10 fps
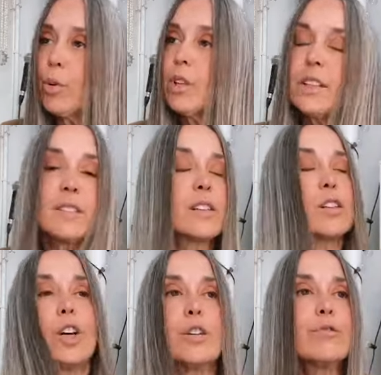pull-ins, a
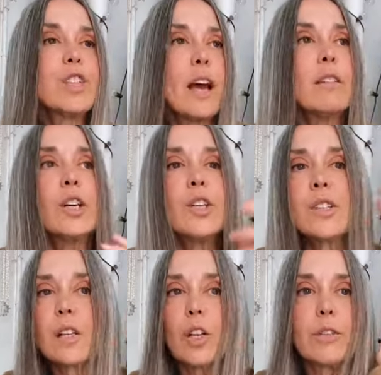lot of
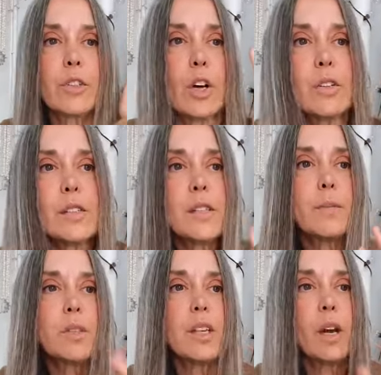downloads, a lot of
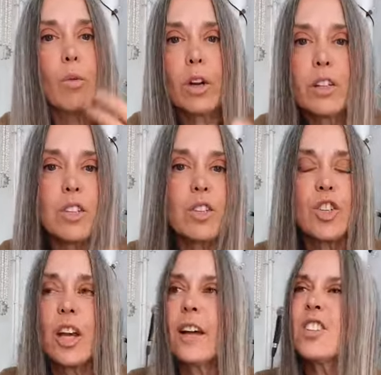concepts that I wanted to
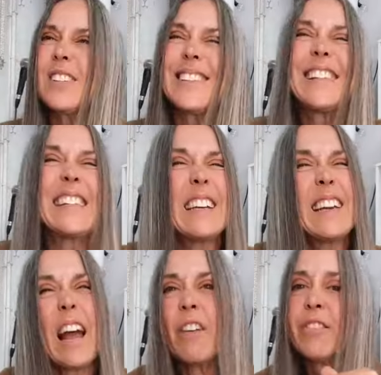share. I just
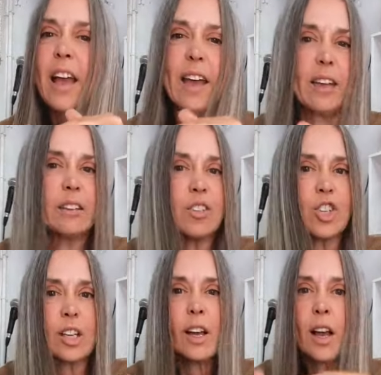didn't have the
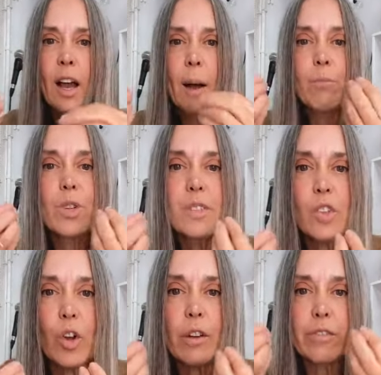energy. I'm
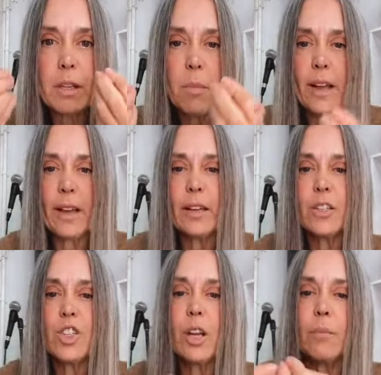reserving my
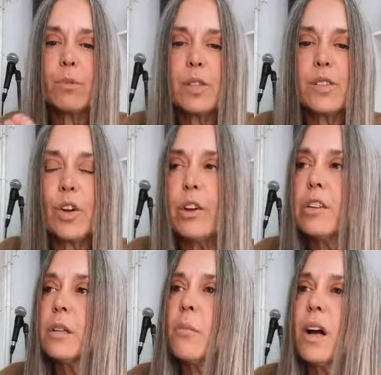energy. I'm
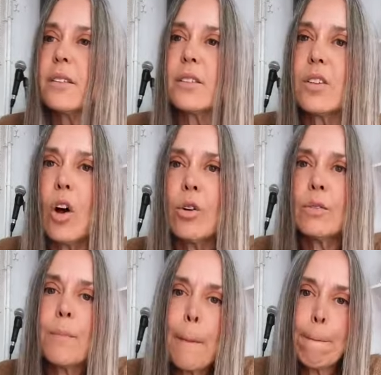reserving my
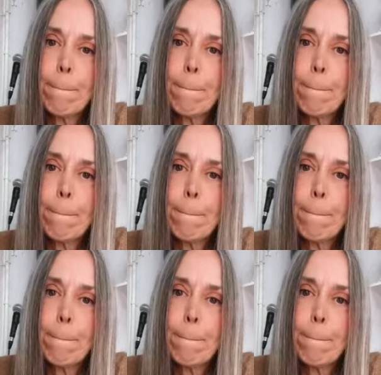soul.